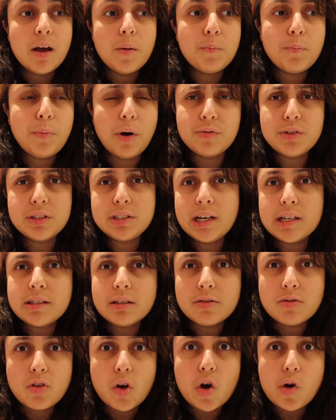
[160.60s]
But obviously I
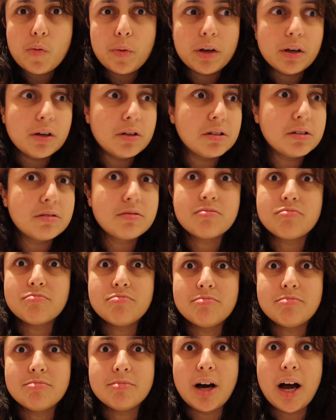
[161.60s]
said no, because
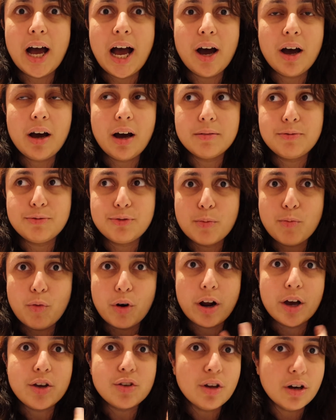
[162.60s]
from
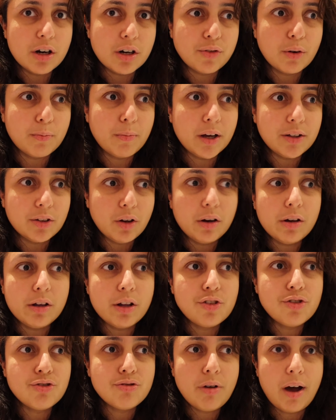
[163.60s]
what I know, from my
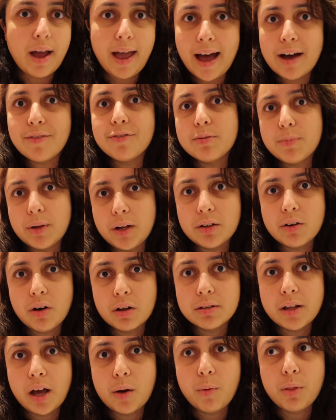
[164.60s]
knowledge, I haven't been in
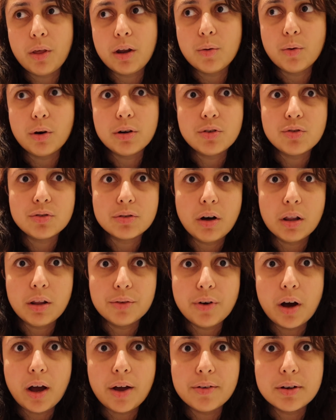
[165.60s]
contact with anyone who's got the
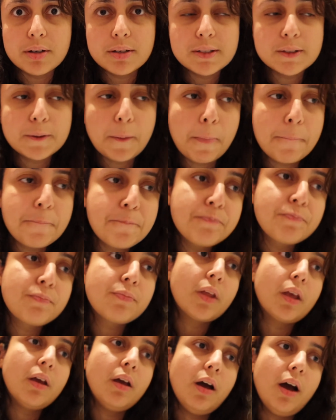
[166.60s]
virus.
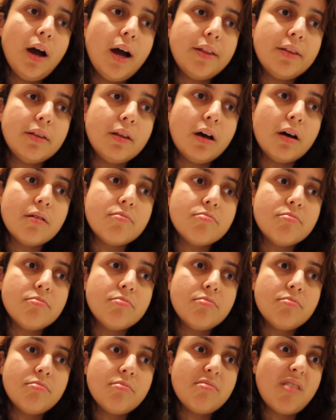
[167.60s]
And
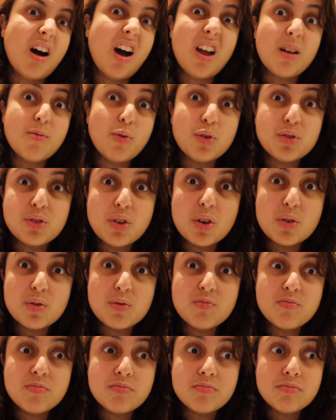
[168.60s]
I am also
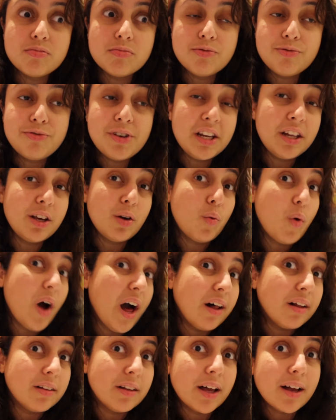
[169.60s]
feeling
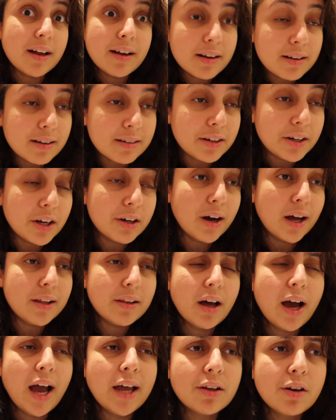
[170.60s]
well, like, you know,
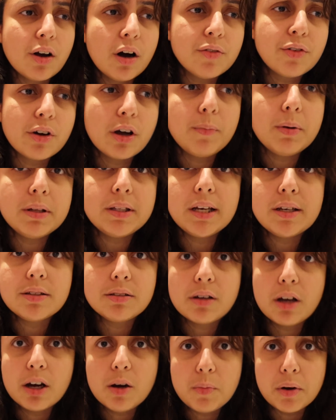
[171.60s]
I had a cough a couple of days
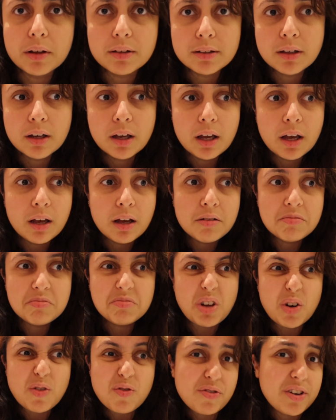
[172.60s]
ago, but
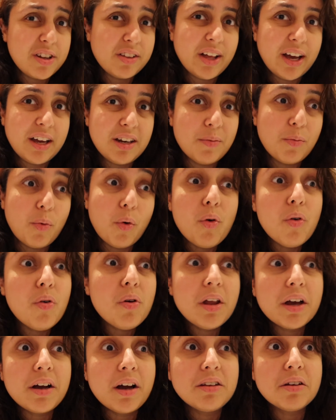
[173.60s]
don't feel that anymore.
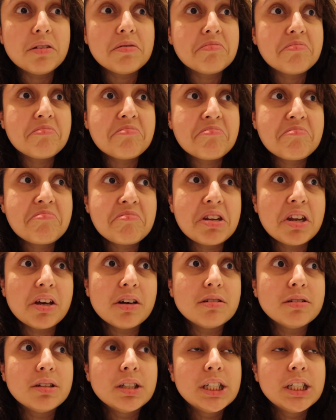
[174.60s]
Like, I don't, you know,